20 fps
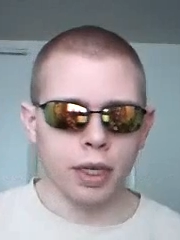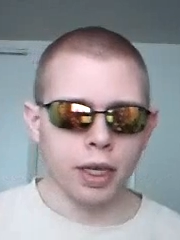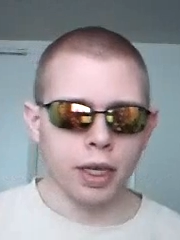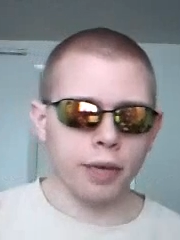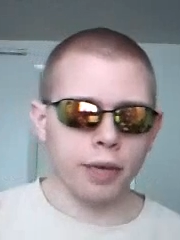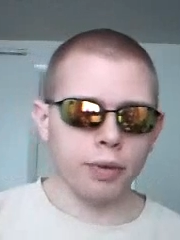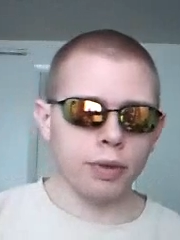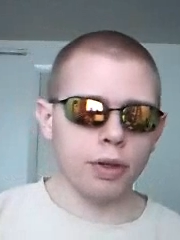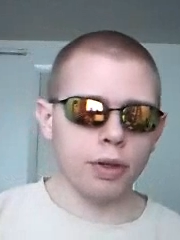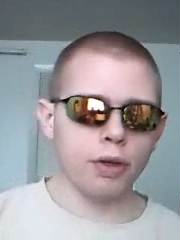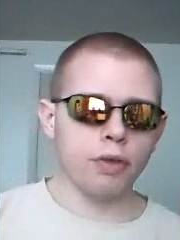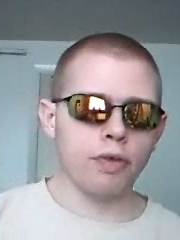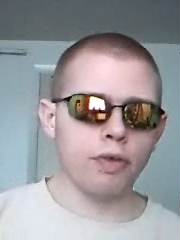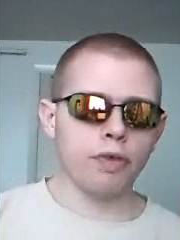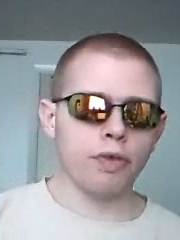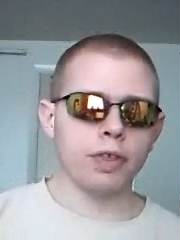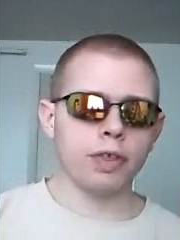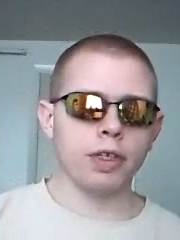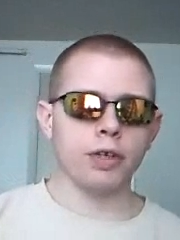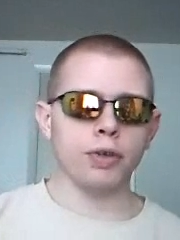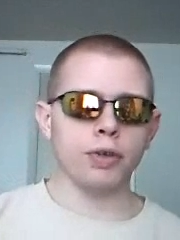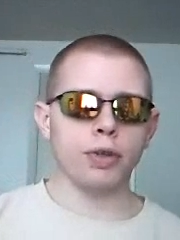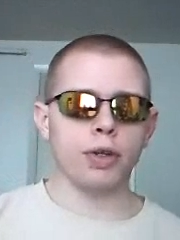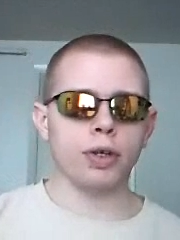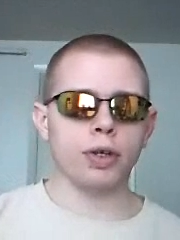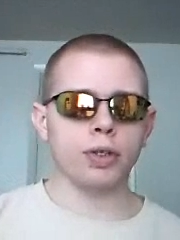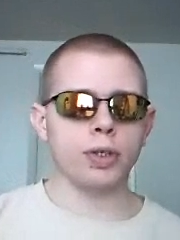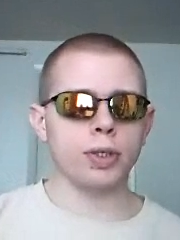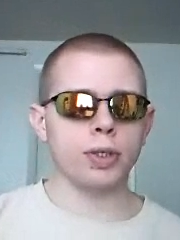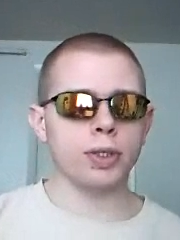A
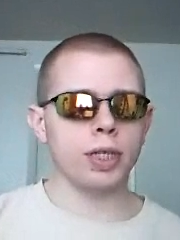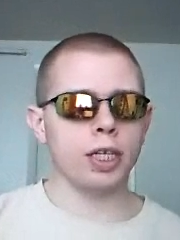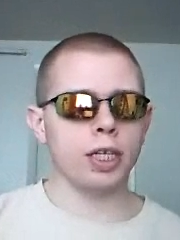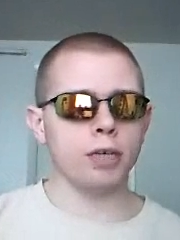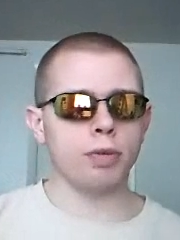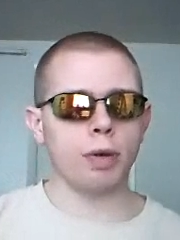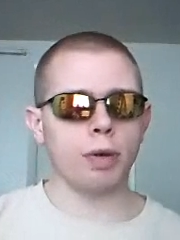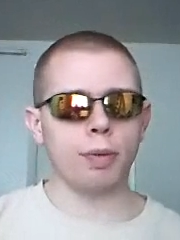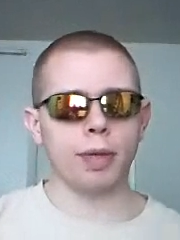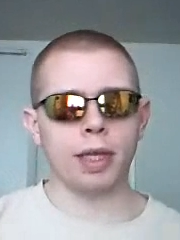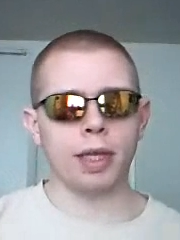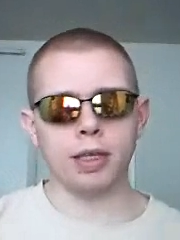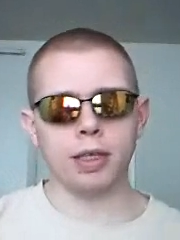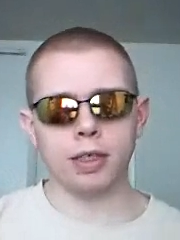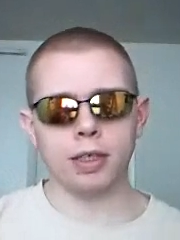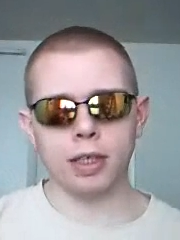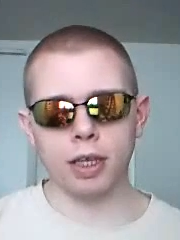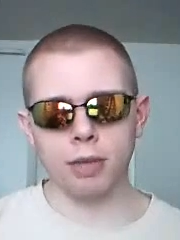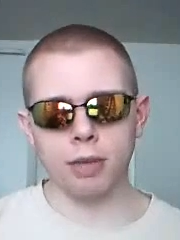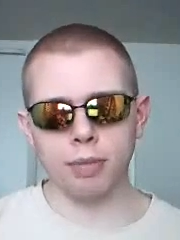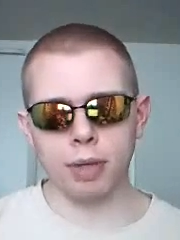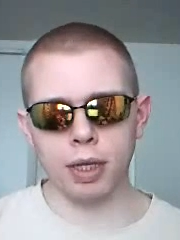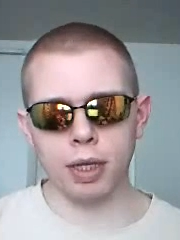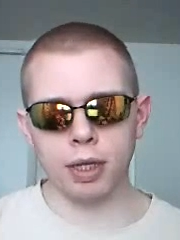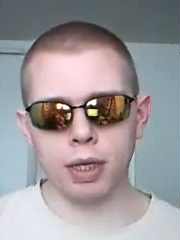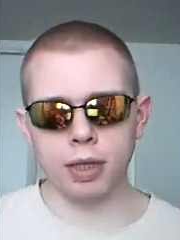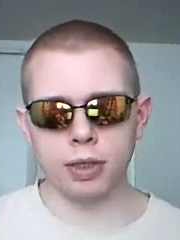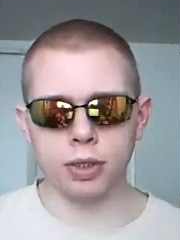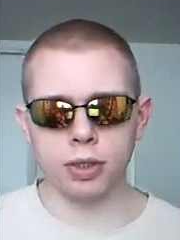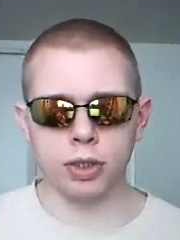150-year-long sustained propaganda
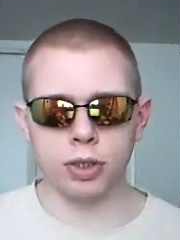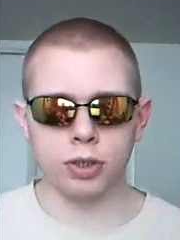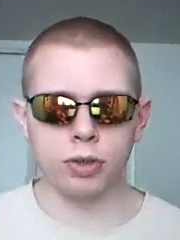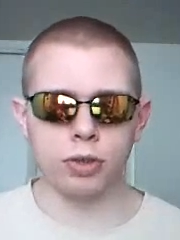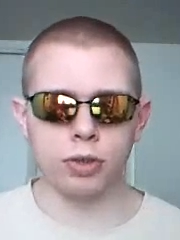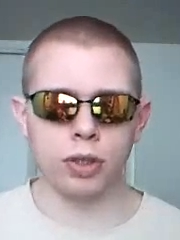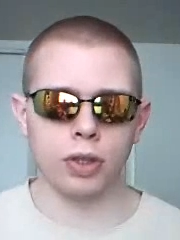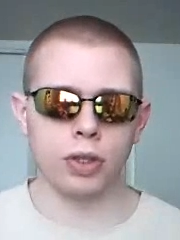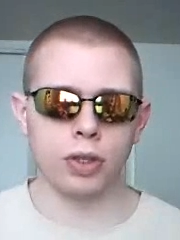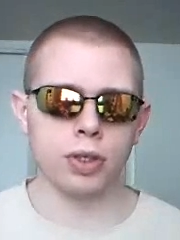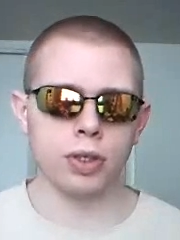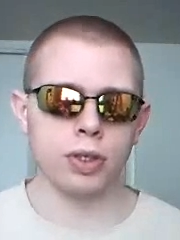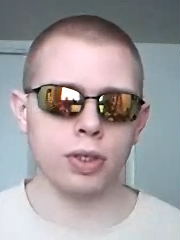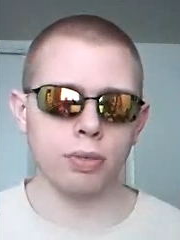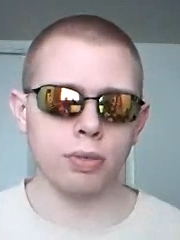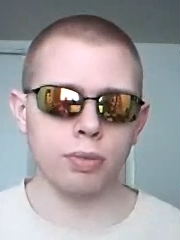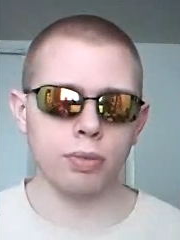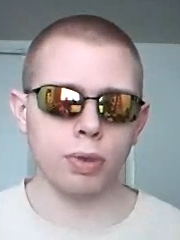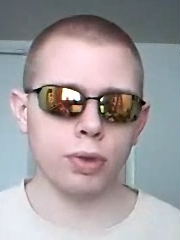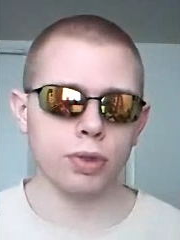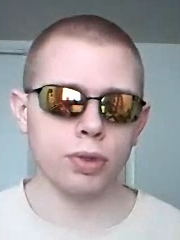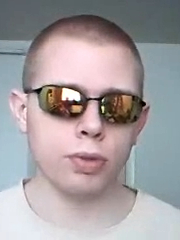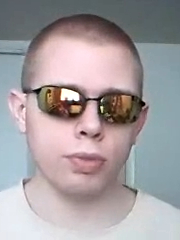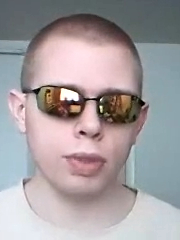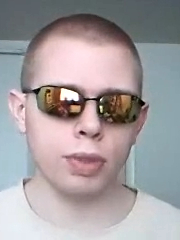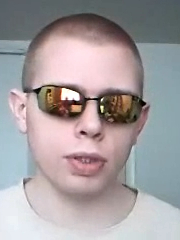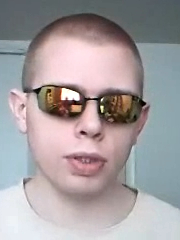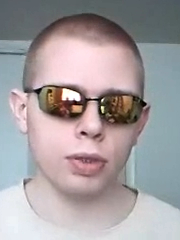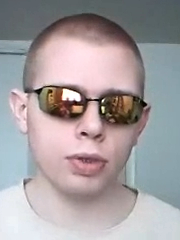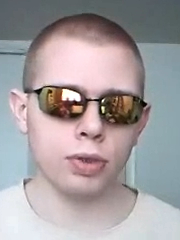campaign has ensured that this is the most
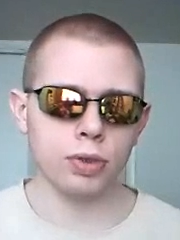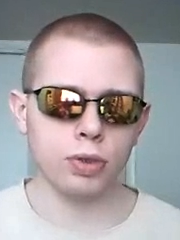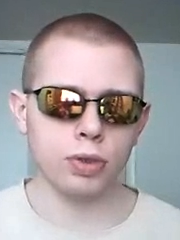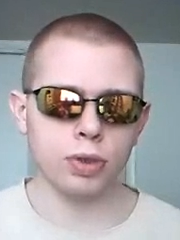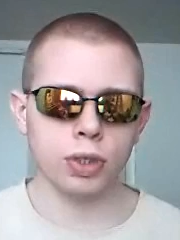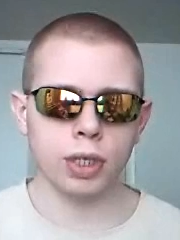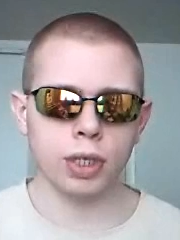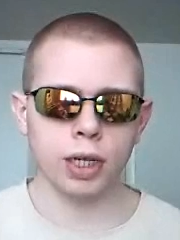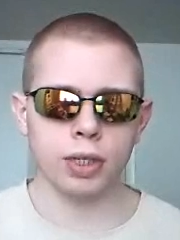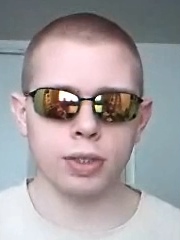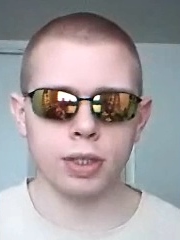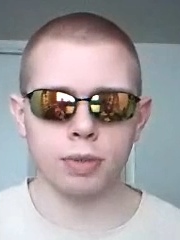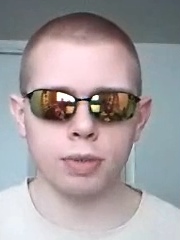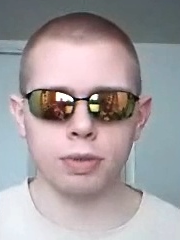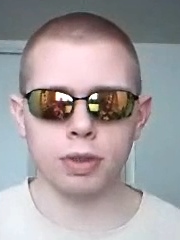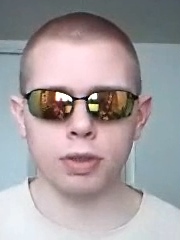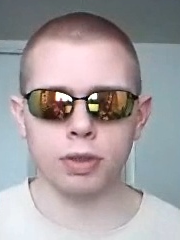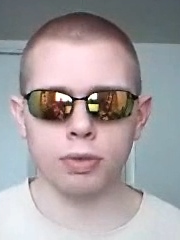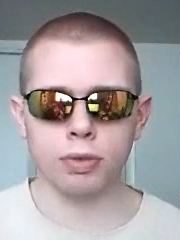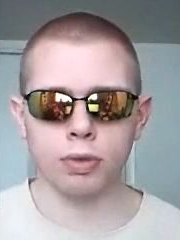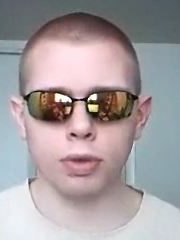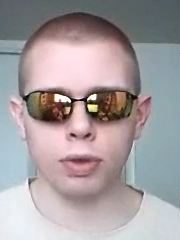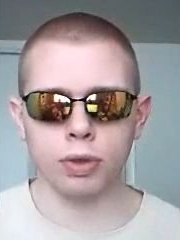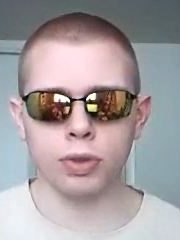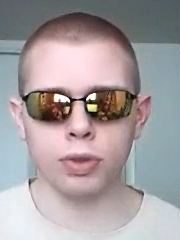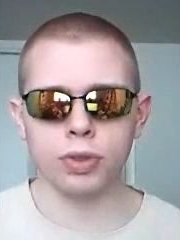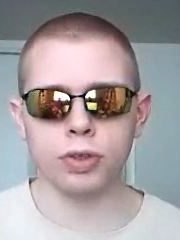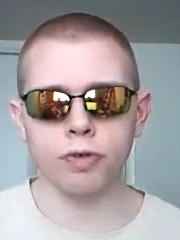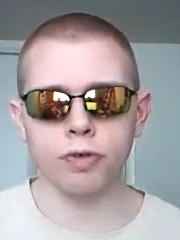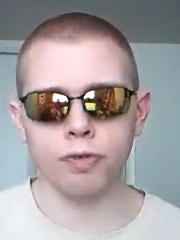misunderstood concept in the
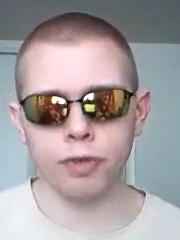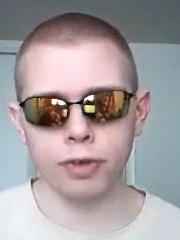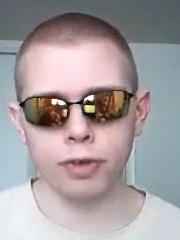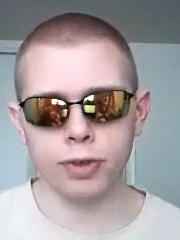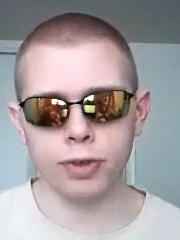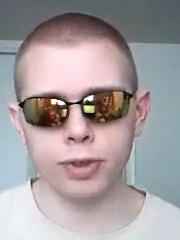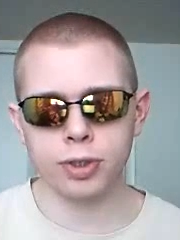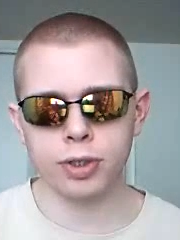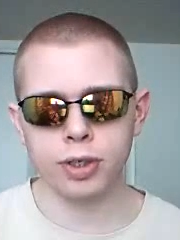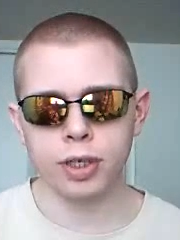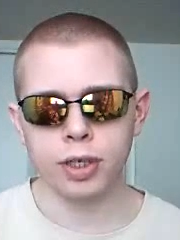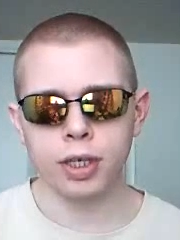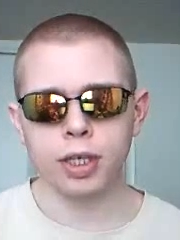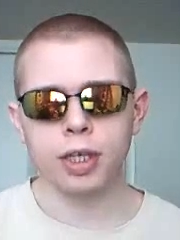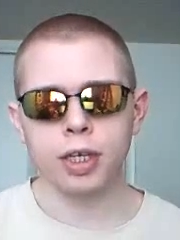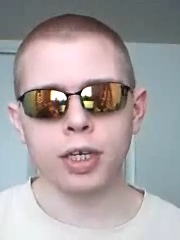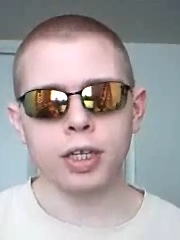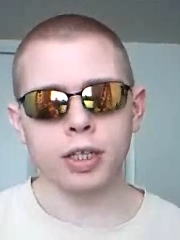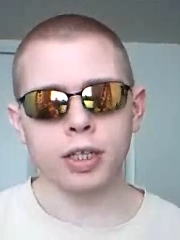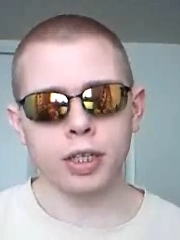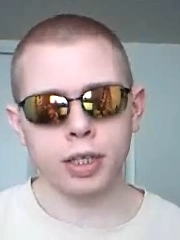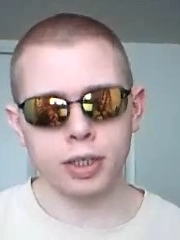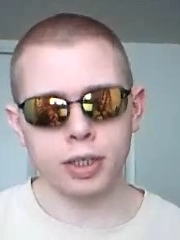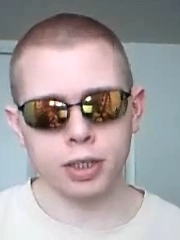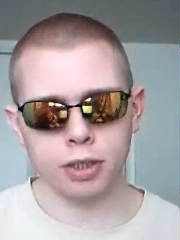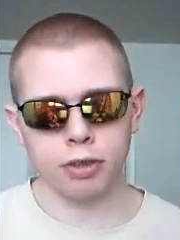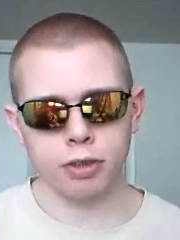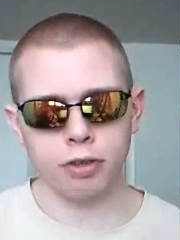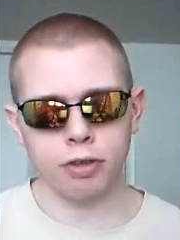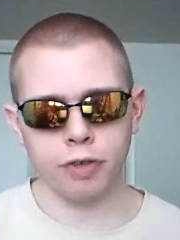world, so first, let
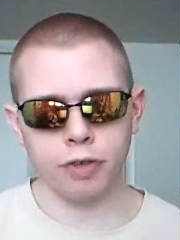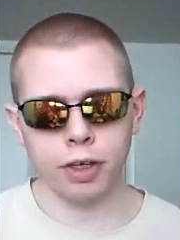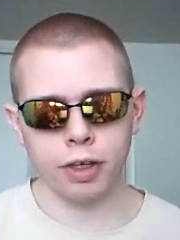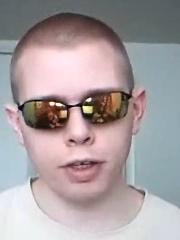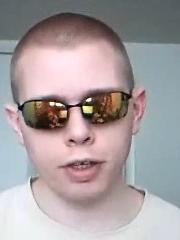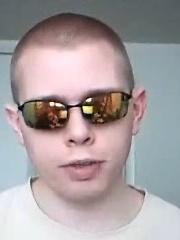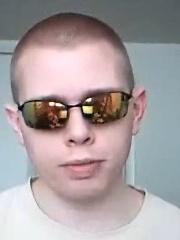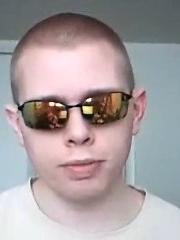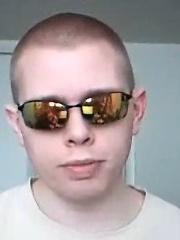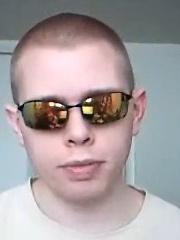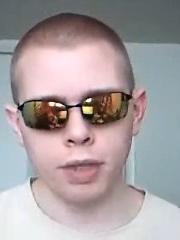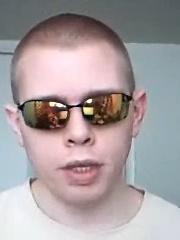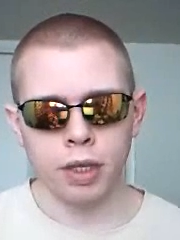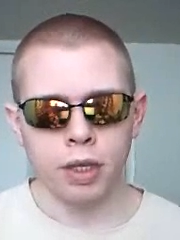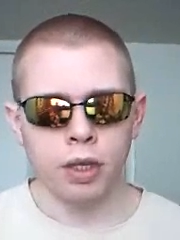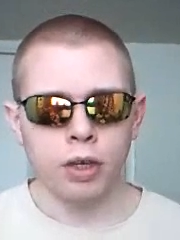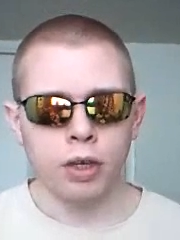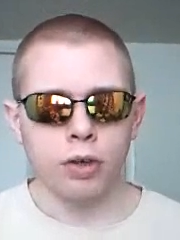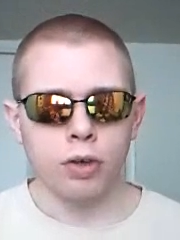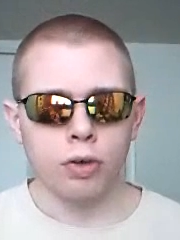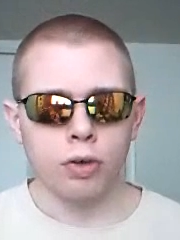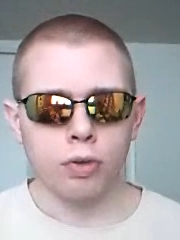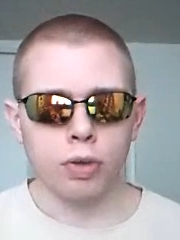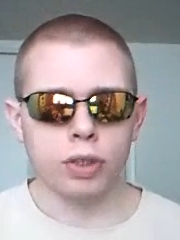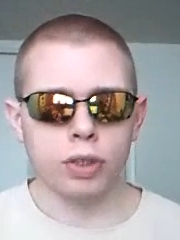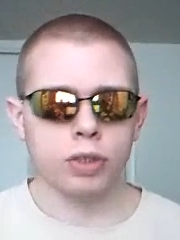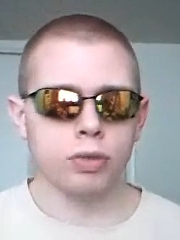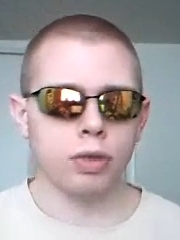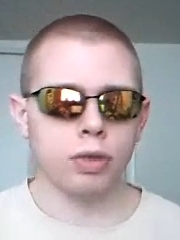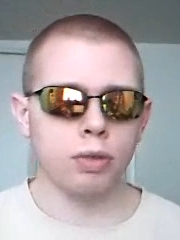us clarify.
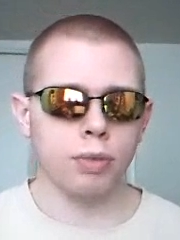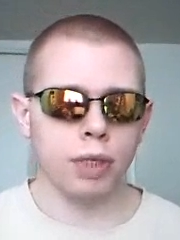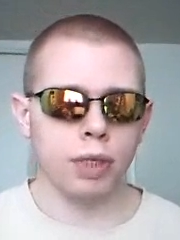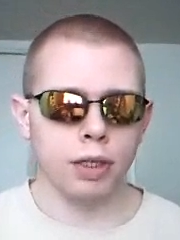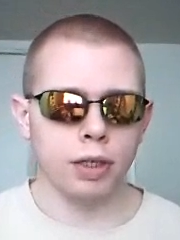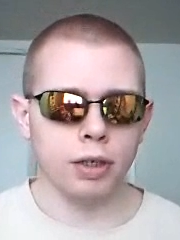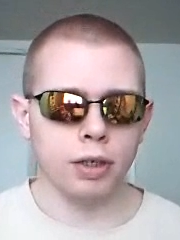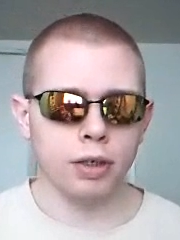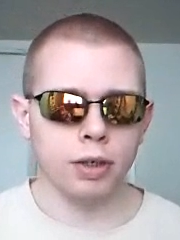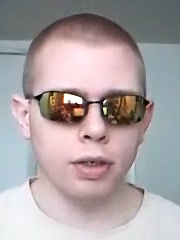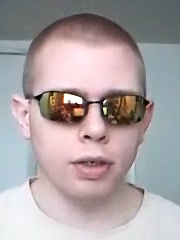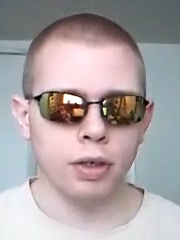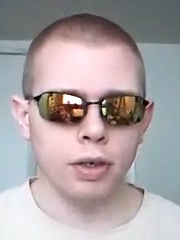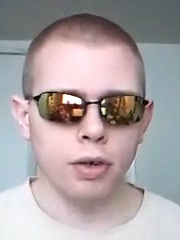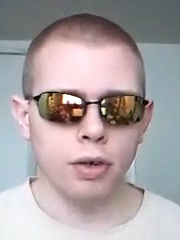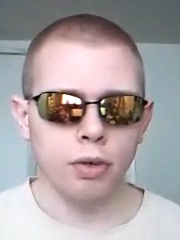What do we mean?